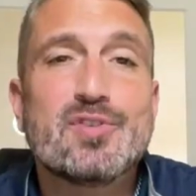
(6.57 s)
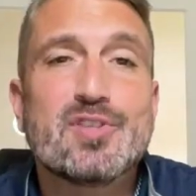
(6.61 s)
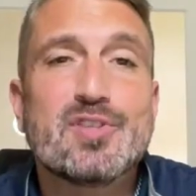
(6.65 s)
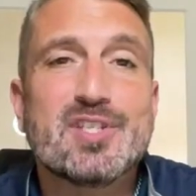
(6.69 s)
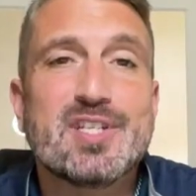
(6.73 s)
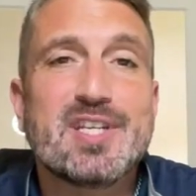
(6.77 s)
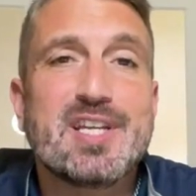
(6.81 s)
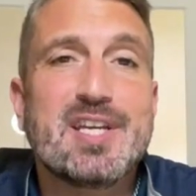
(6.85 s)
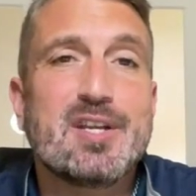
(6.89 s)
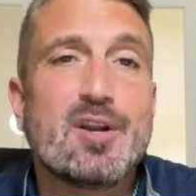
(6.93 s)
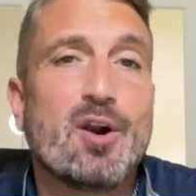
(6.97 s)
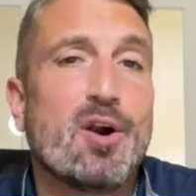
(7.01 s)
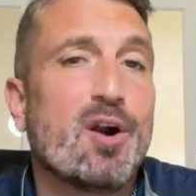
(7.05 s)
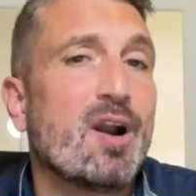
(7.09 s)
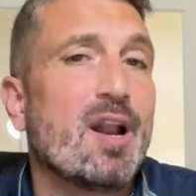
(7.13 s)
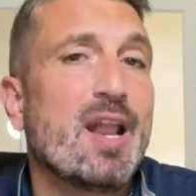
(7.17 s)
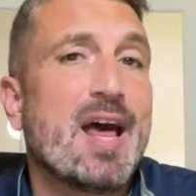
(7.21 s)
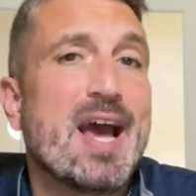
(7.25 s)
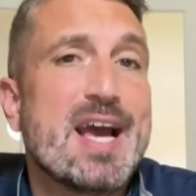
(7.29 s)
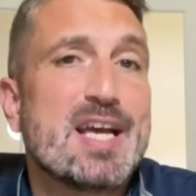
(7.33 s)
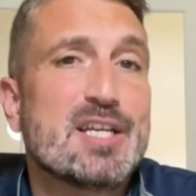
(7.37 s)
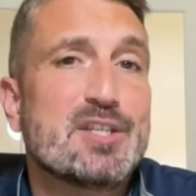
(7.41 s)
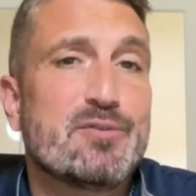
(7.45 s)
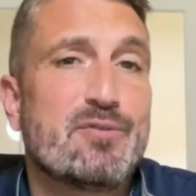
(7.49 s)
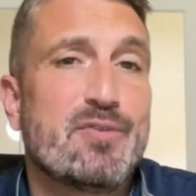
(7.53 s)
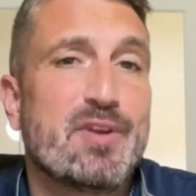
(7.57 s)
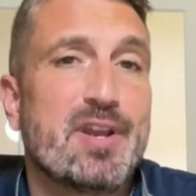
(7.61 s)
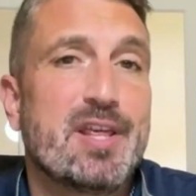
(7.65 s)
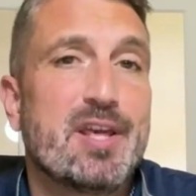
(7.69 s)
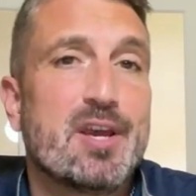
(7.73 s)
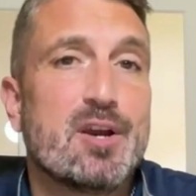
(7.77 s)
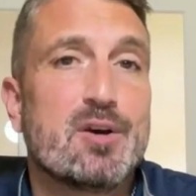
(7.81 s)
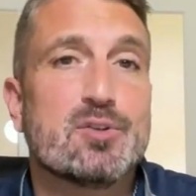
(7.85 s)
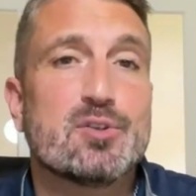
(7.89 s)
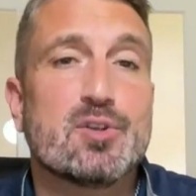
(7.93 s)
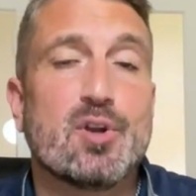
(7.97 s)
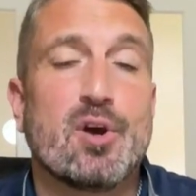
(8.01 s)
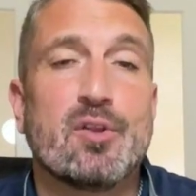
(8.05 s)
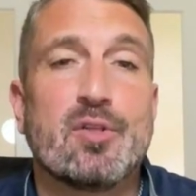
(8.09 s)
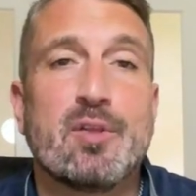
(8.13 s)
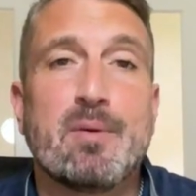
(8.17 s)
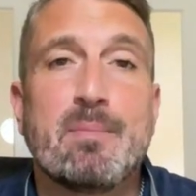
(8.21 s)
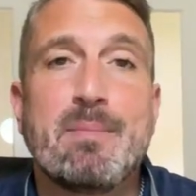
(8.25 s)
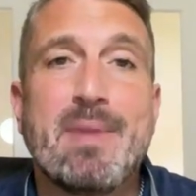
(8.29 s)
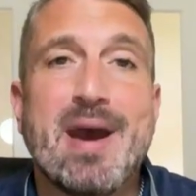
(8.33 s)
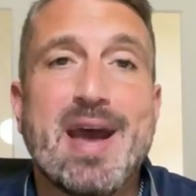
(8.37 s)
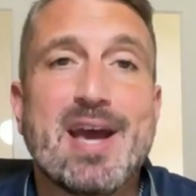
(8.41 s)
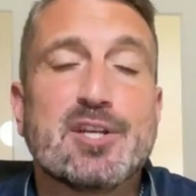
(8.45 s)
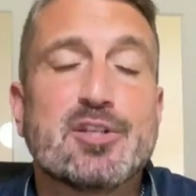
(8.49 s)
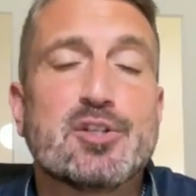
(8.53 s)
seen our last videos on the
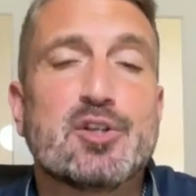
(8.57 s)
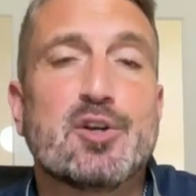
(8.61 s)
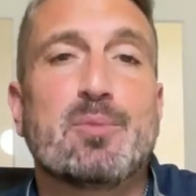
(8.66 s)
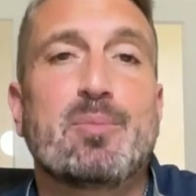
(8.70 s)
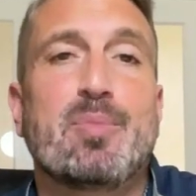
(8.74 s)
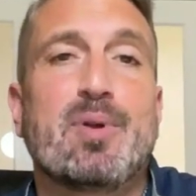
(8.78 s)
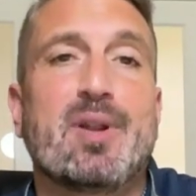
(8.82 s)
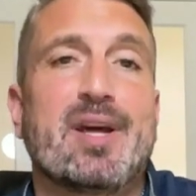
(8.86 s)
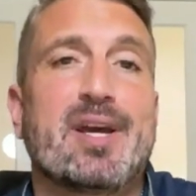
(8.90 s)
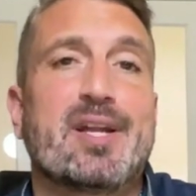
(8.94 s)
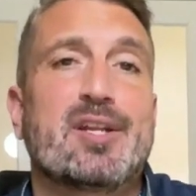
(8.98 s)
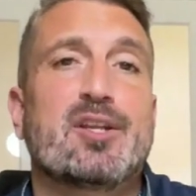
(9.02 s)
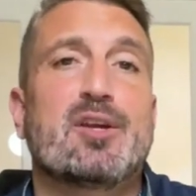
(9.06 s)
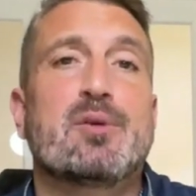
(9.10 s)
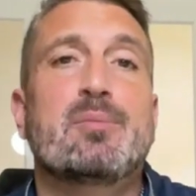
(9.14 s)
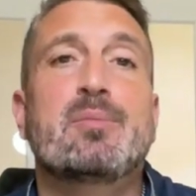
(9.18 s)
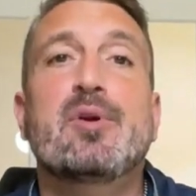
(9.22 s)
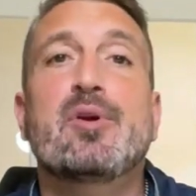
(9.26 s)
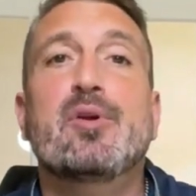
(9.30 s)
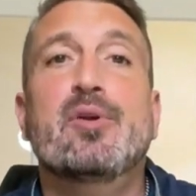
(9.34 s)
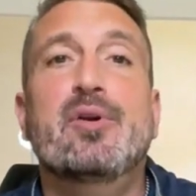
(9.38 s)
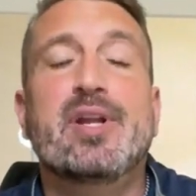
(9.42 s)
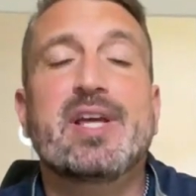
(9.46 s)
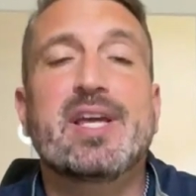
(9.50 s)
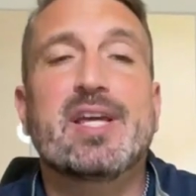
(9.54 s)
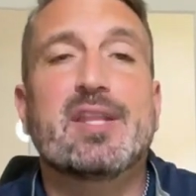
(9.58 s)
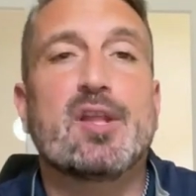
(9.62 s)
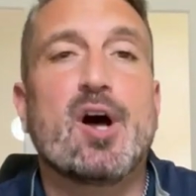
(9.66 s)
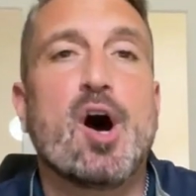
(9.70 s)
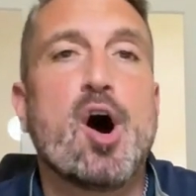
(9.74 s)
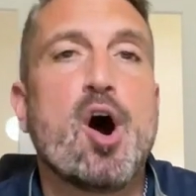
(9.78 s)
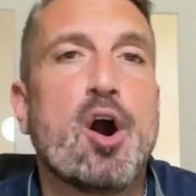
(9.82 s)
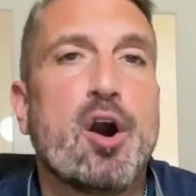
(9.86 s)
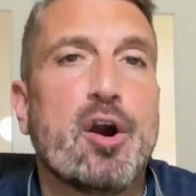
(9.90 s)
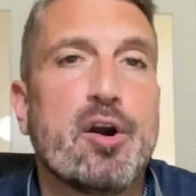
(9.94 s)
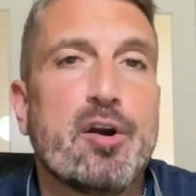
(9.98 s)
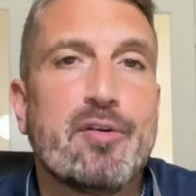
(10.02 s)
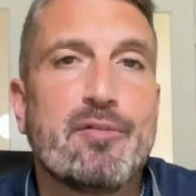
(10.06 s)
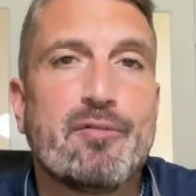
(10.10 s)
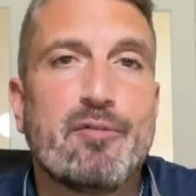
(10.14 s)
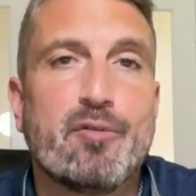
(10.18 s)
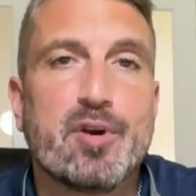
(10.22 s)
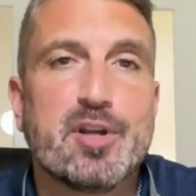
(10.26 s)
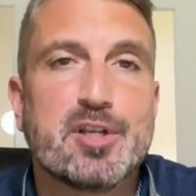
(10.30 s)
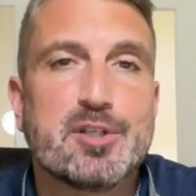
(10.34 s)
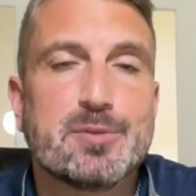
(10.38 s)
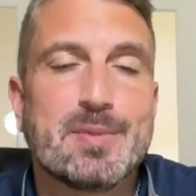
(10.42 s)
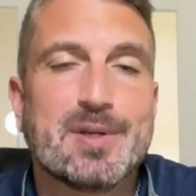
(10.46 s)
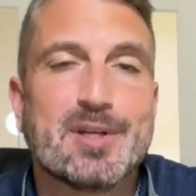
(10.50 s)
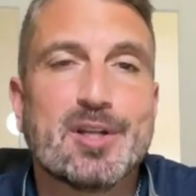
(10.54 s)
master plan community in the heart of
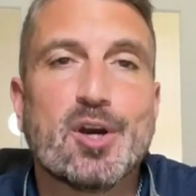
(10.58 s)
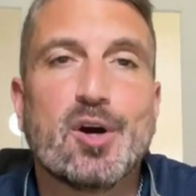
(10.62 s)
Richmond